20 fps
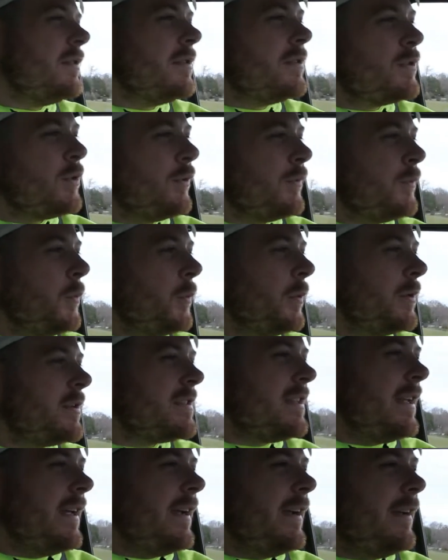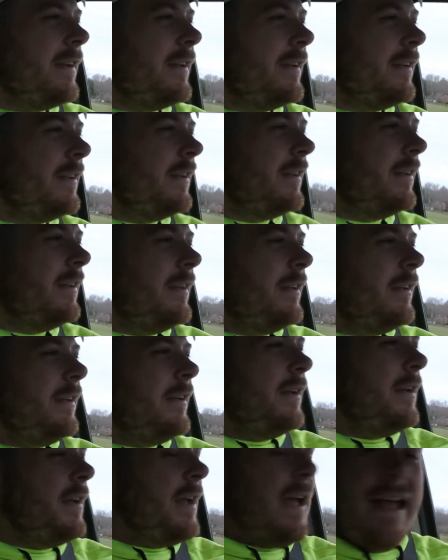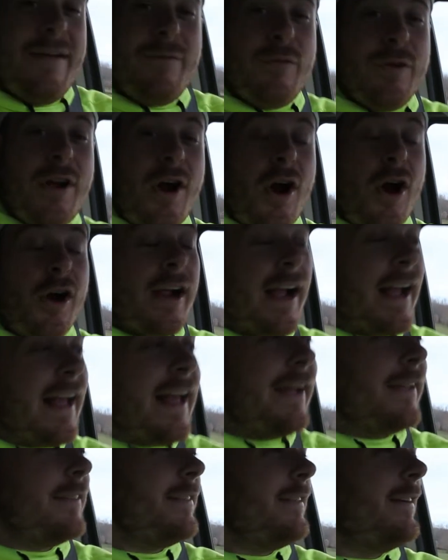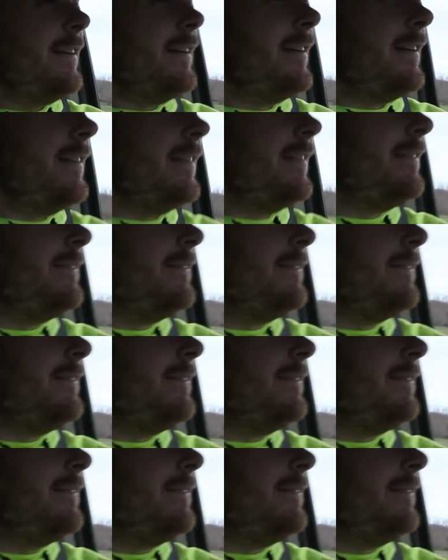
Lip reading: So of course, like every car guy out there,